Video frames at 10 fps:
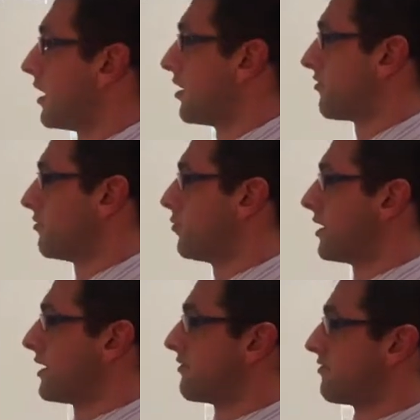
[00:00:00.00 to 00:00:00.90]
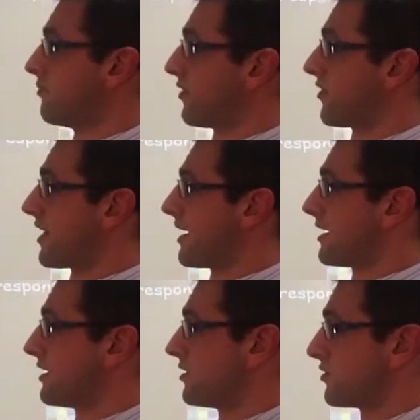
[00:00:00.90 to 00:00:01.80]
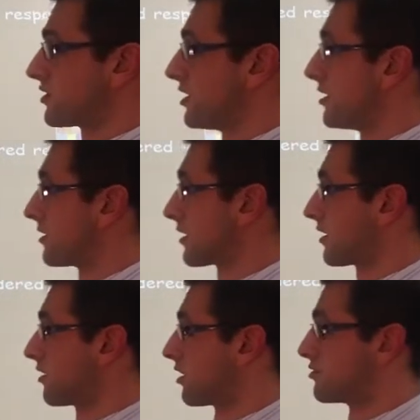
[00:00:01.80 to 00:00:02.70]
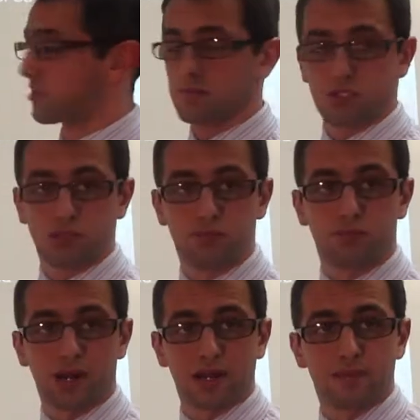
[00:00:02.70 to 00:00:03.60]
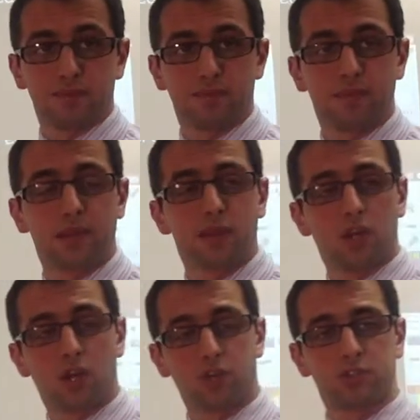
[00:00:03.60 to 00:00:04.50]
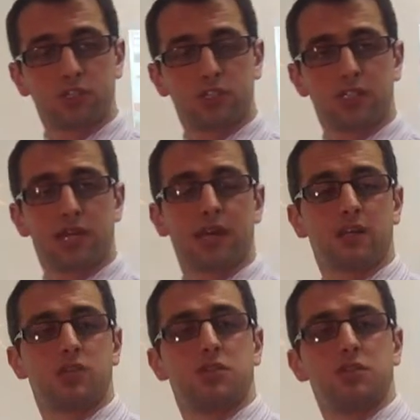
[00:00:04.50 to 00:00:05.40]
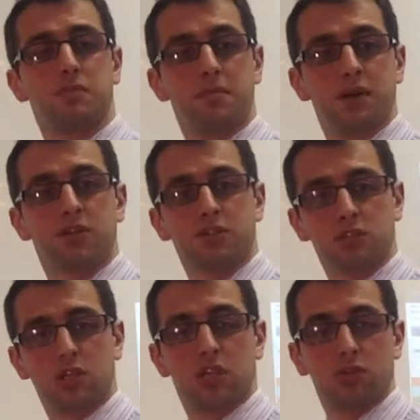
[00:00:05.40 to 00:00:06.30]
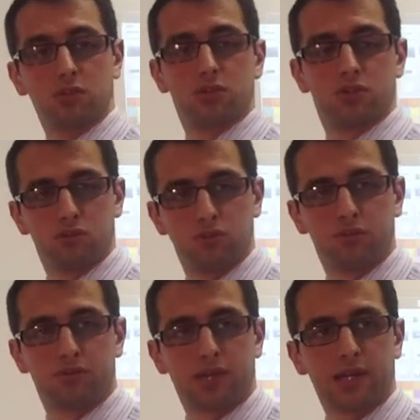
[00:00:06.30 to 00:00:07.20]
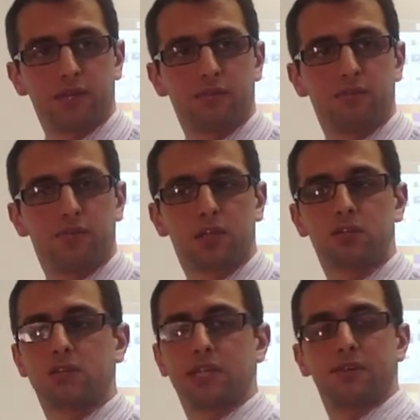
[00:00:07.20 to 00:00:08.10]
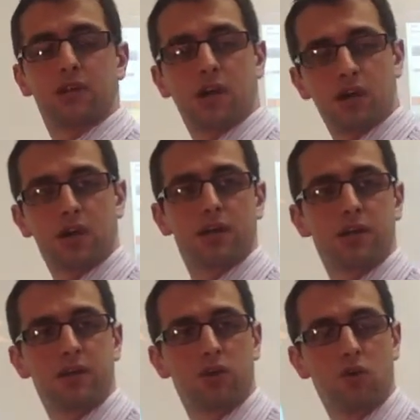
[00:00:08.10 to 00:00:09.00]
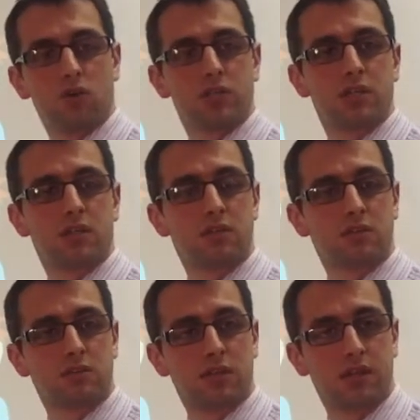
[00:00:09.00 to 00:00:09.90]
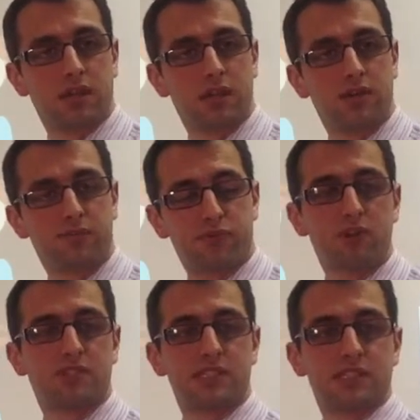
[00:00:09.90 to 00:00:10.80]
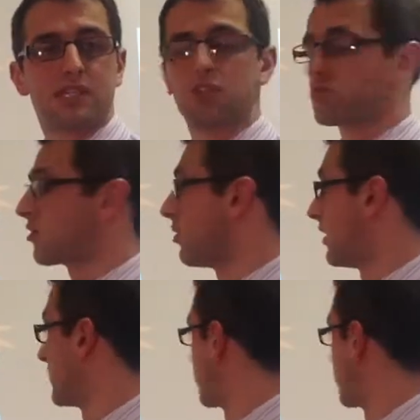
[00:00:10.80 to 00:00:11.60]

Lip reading: From there it goes up to the brain. Conscious actions must go to the brain because there are higher order of processing is required.